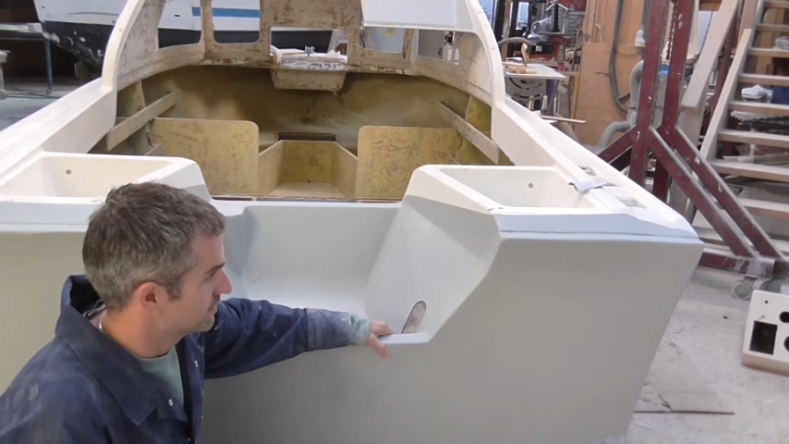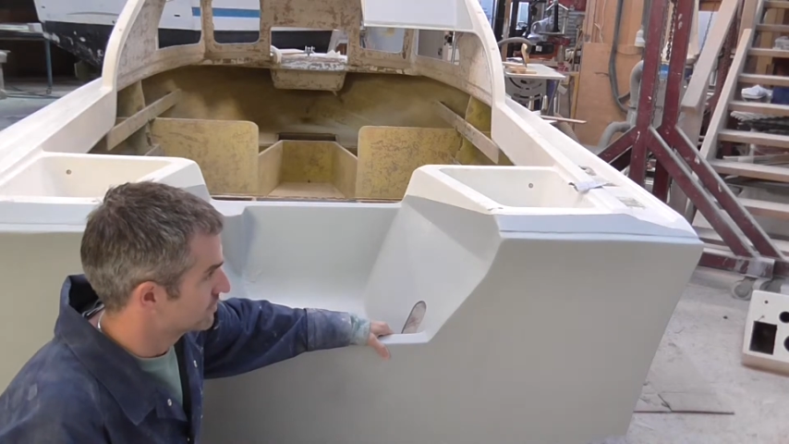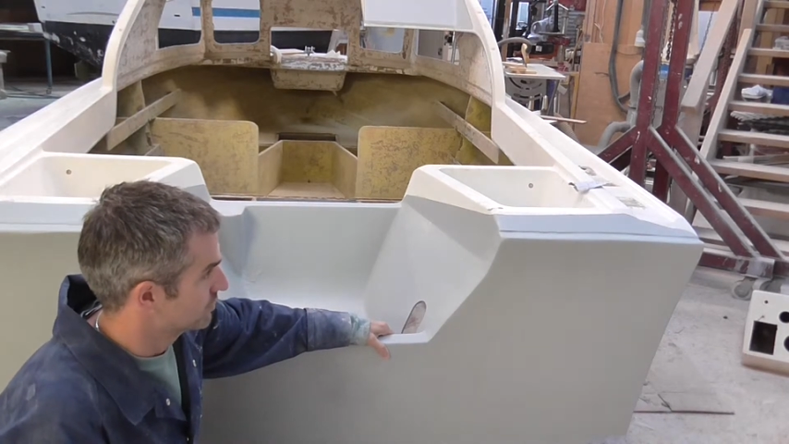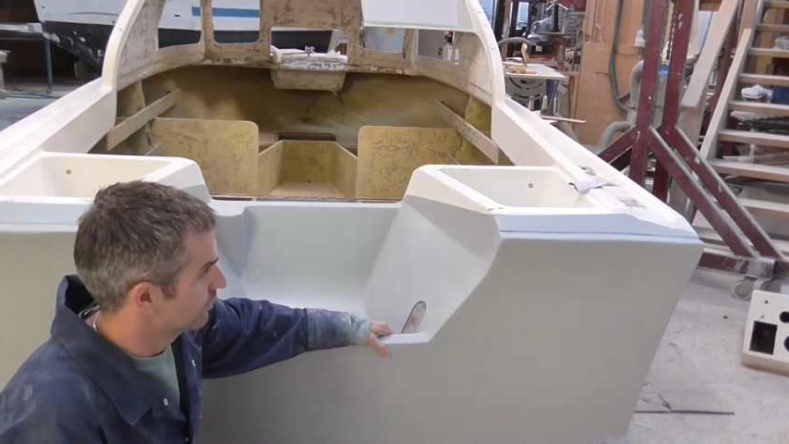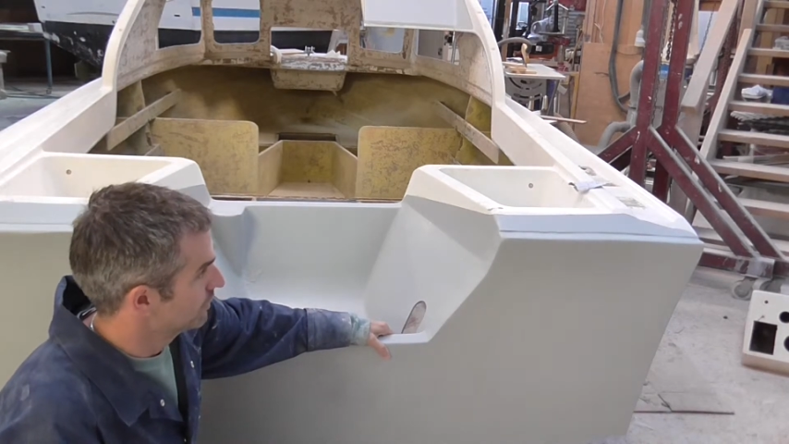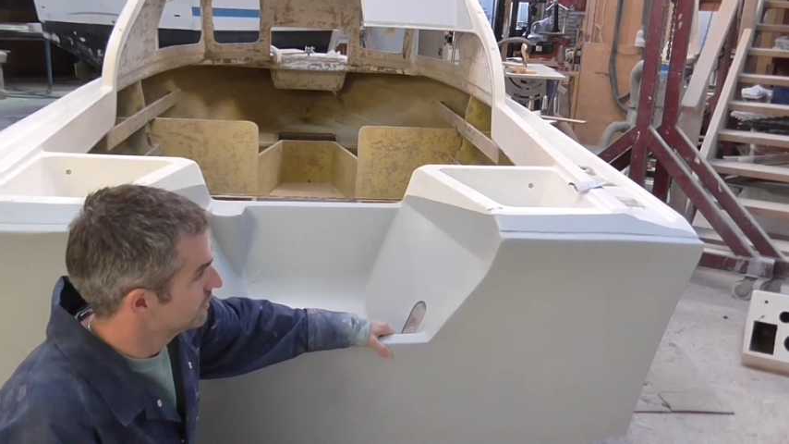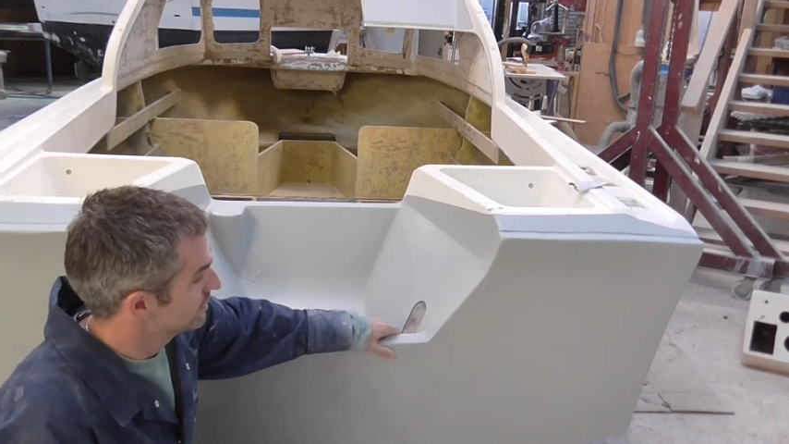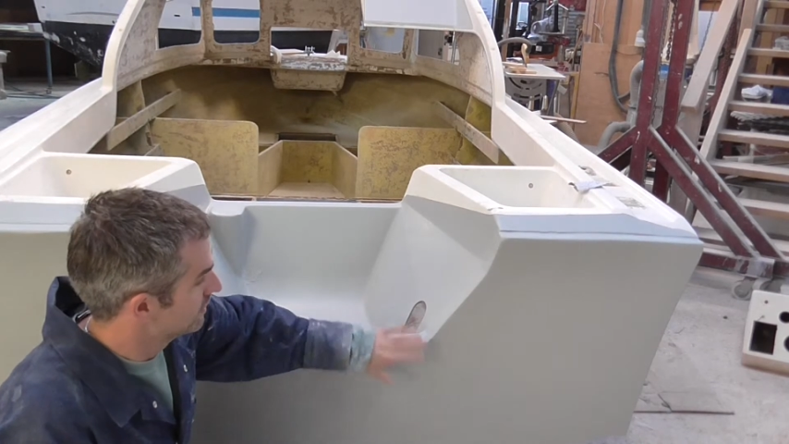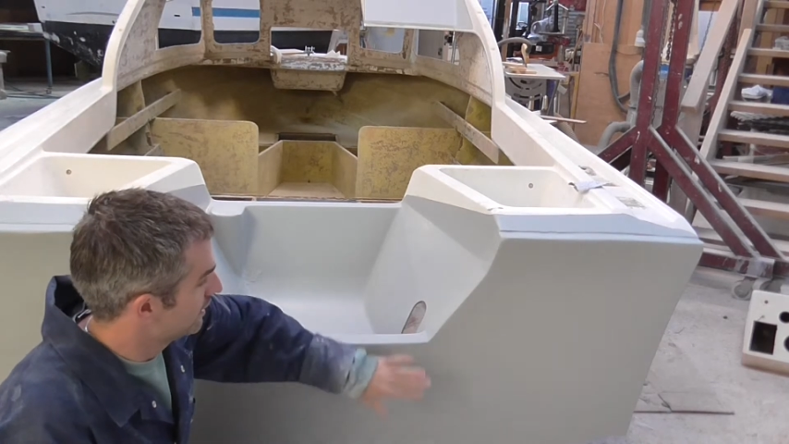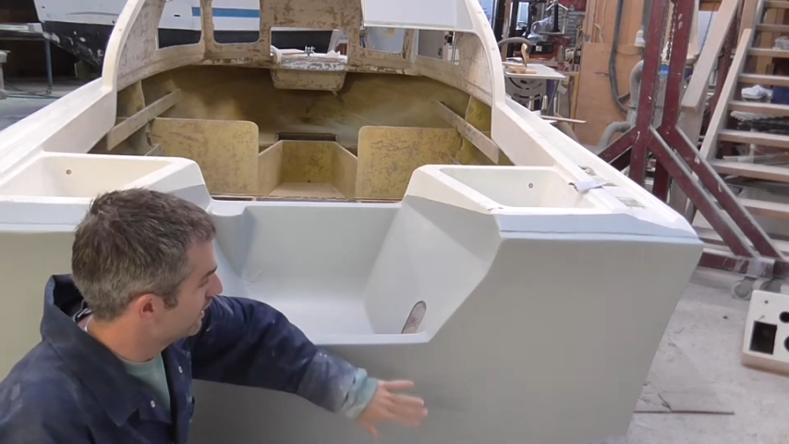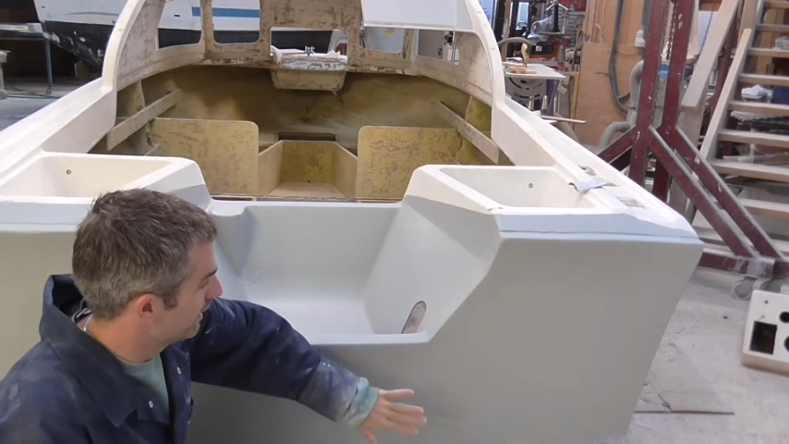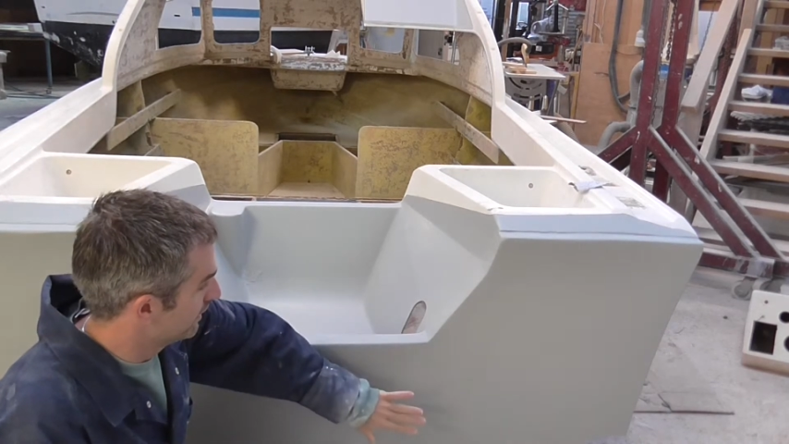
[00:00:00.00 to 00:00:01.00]
to
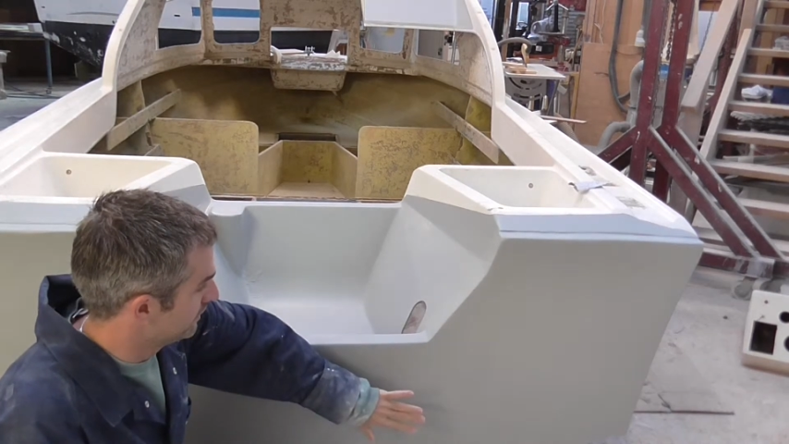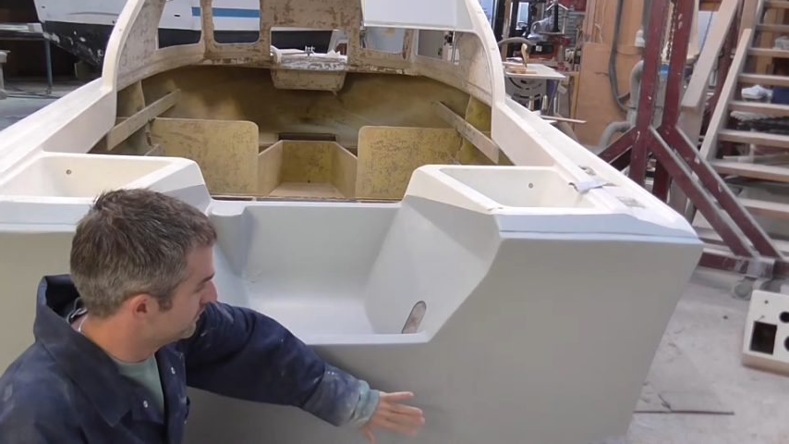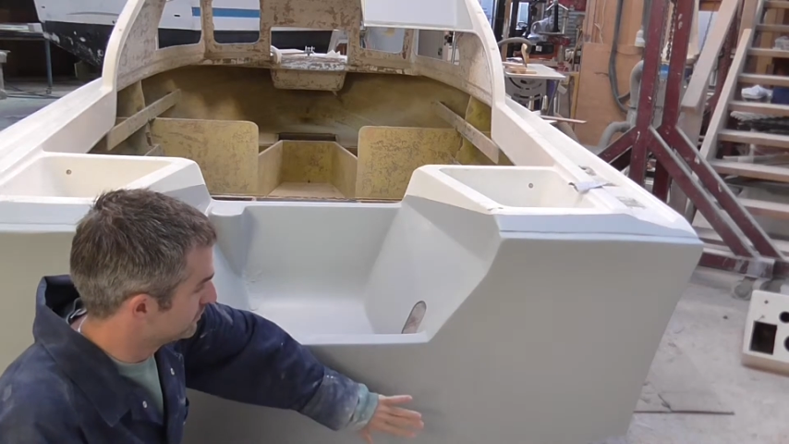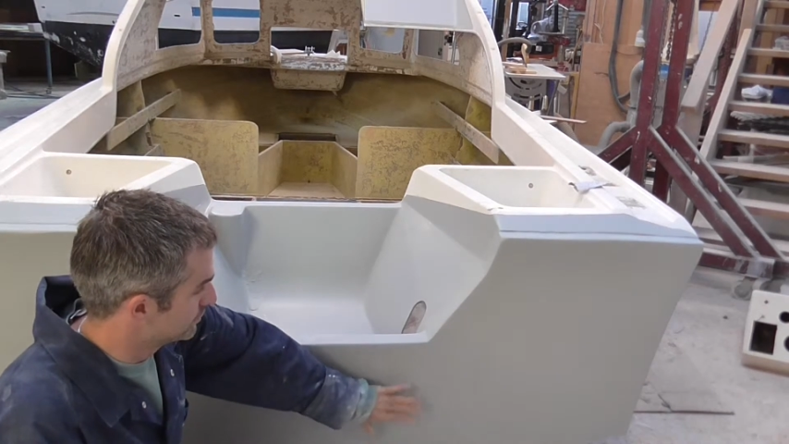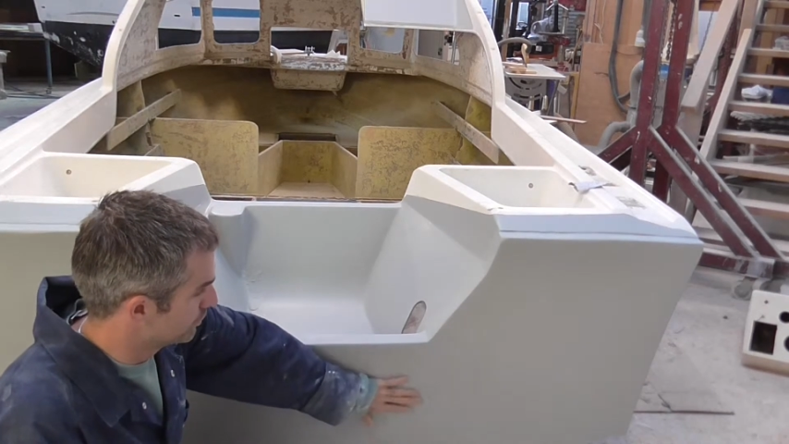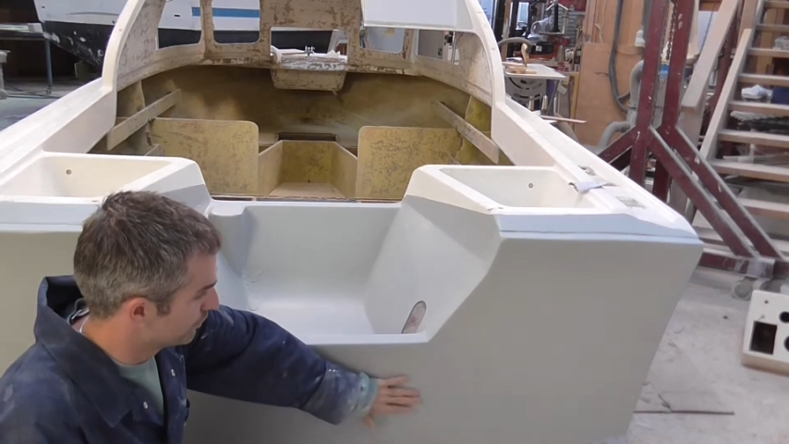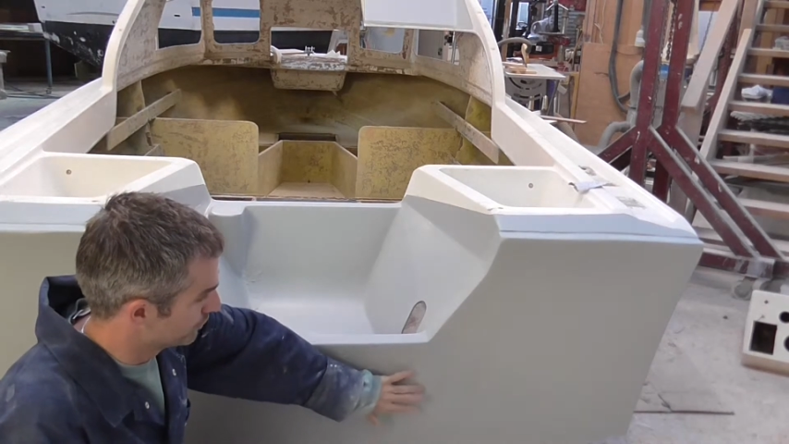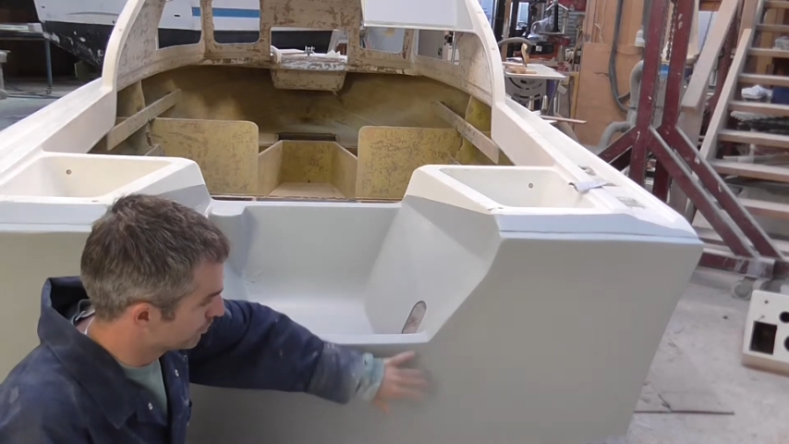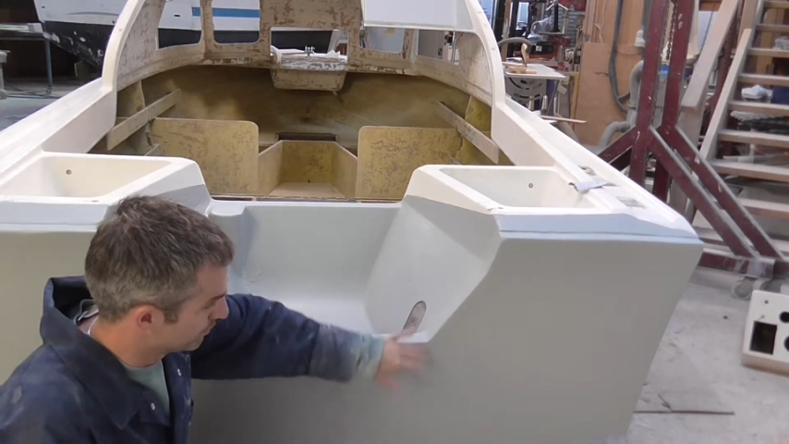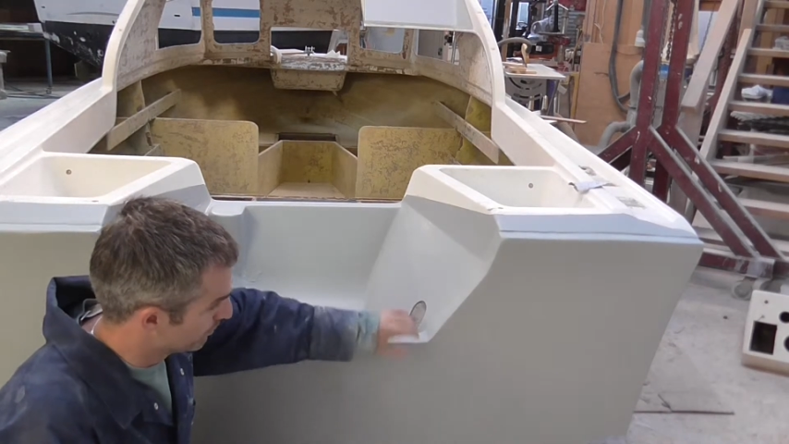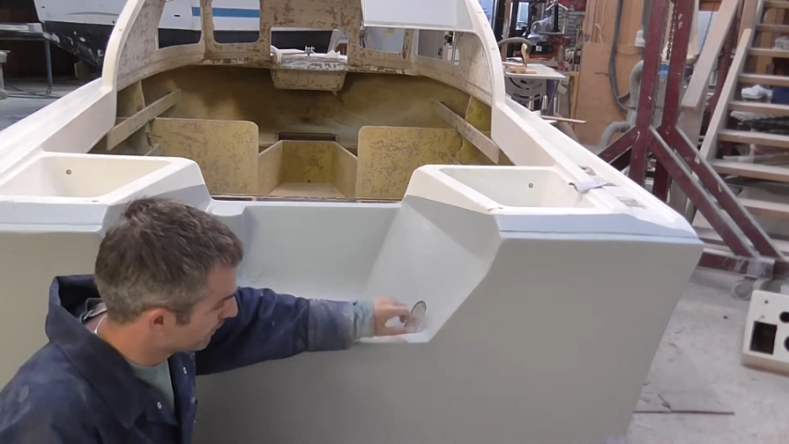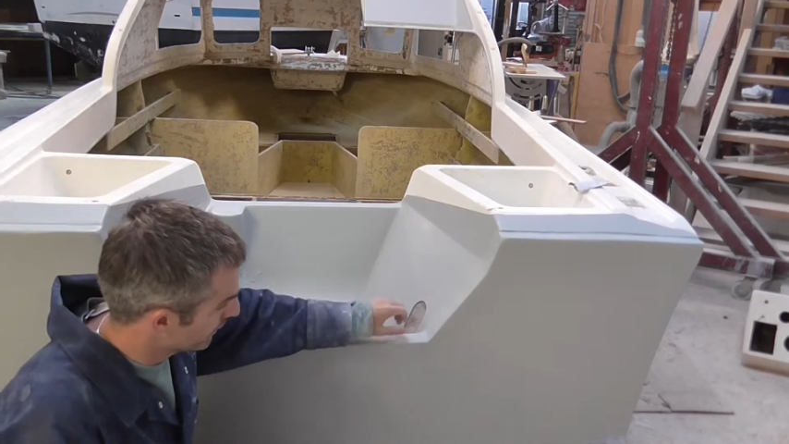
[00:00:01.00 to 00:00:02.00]
size and insert from the